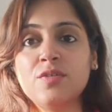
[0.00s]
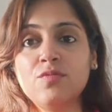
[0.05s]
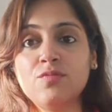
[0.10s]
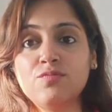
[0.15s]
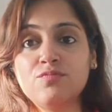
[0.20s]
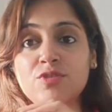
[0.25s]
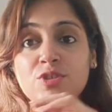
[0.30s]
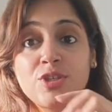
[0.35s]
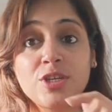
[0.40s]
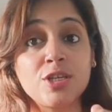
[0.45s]

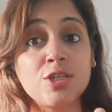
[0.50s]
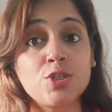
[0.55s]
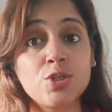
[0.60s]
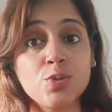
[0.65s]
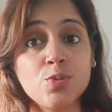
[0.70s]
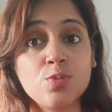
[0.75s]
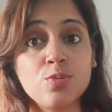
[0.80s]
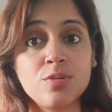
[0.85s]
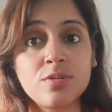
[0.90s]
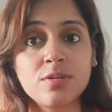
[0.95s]
stay
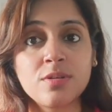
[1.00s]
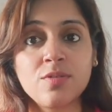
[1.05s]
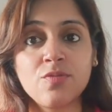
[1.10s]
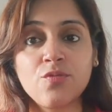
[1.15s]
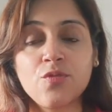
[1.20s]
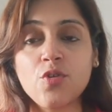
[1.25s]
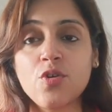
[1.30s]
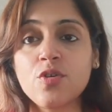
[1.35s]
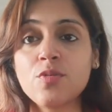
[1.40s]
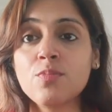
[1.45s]
tuned
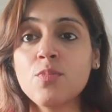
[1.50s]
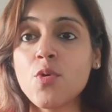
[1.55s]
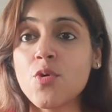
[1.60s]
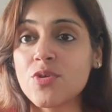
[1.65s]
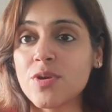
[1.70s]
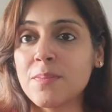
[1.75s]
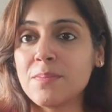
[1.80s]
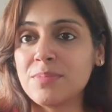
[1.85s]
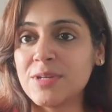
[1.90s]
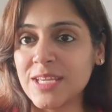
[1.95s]
for more
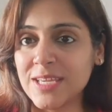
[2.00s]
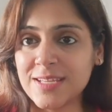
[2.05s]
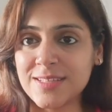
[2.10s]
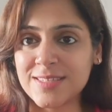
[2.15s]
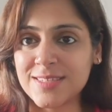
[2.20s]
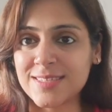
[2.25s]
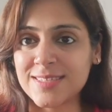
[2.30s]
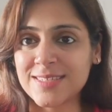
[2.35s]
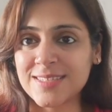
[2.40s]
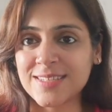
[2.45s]

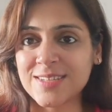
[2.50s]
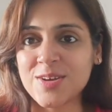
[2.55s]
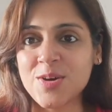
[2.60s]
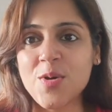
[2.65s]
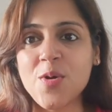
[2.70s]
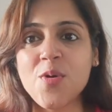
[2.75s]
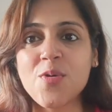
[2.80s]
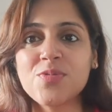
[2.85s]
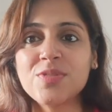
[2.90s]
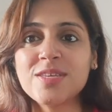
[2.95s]
updates
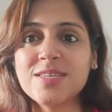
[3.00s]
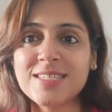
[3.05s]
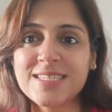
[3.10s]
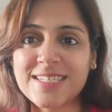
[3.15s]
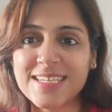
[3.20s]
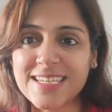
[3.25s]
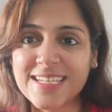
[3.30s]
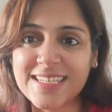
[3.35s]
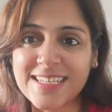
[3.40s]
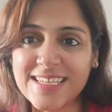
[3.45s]
on this
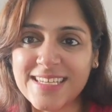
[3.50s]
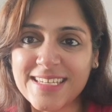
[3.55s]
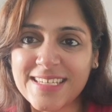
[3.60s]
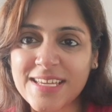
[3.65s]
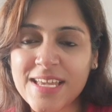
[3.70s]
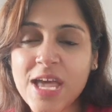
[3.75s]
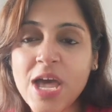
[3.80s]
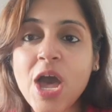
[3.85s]
technique.